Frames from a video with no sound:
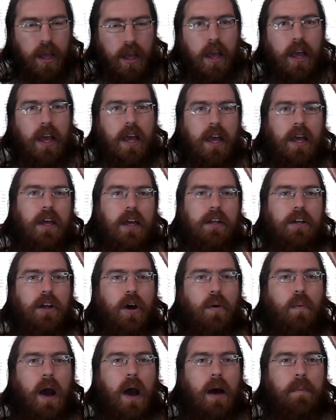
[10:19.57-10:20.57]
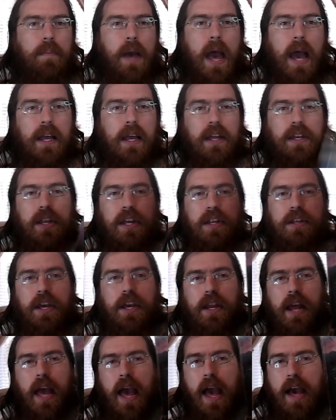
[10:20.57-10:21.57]
And a while back, I did
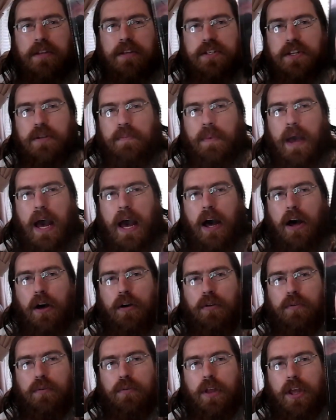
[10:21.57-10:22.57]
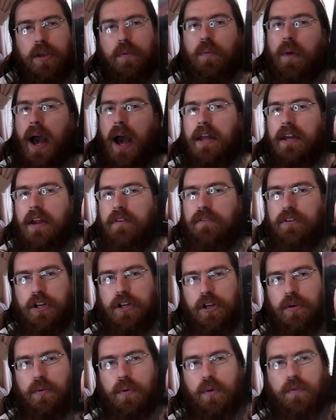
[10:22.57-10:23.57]
get asked about, like, why I never
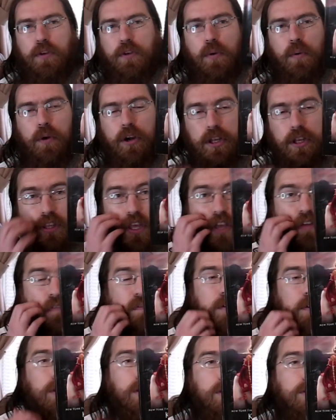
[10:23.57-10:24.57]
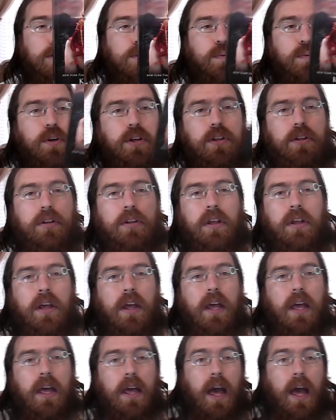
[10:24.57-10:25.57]
did a review or anything for this one.
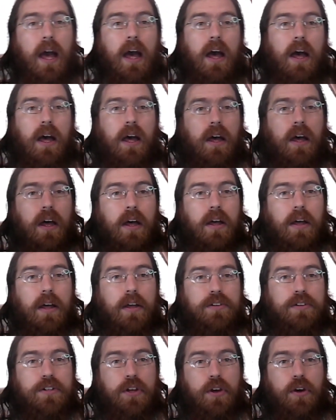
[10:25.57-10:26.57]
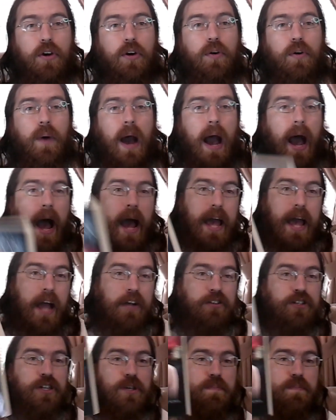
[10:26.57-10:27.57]
So I
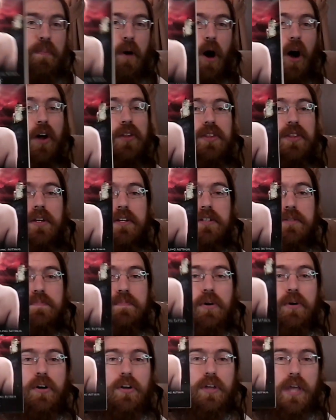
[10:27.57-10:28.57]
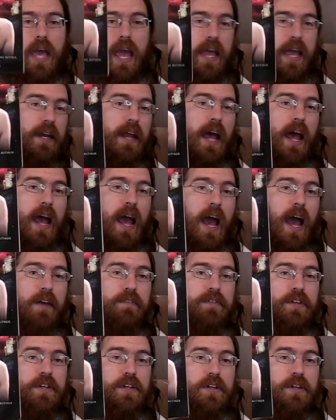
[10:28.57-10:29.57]
actually bought this book, and I
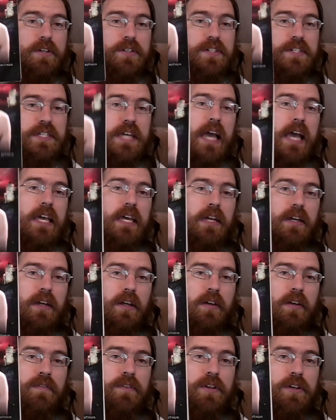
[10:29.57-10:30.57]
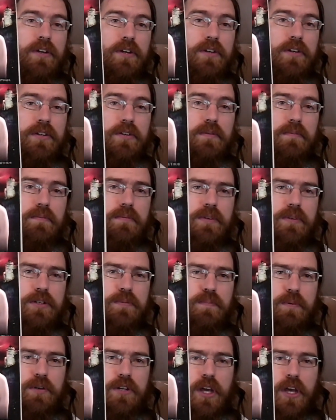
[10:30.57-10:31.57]
have the second of this
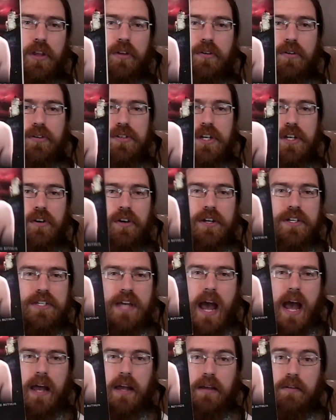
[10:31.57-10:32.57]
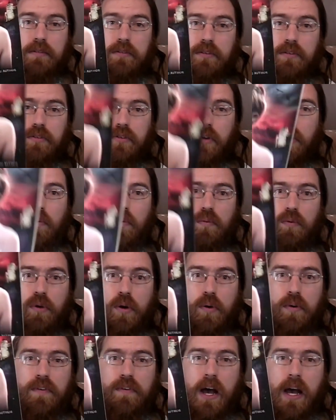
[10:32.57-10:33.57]
particular series. I don't
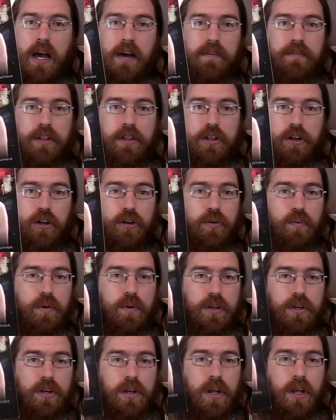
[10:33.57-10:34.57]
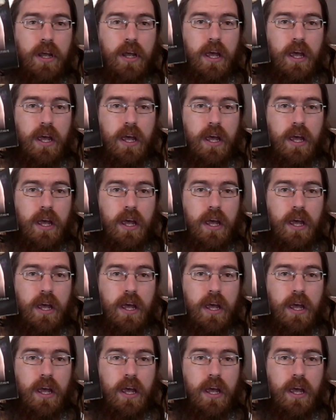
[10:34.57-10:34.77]
know if I have the third one.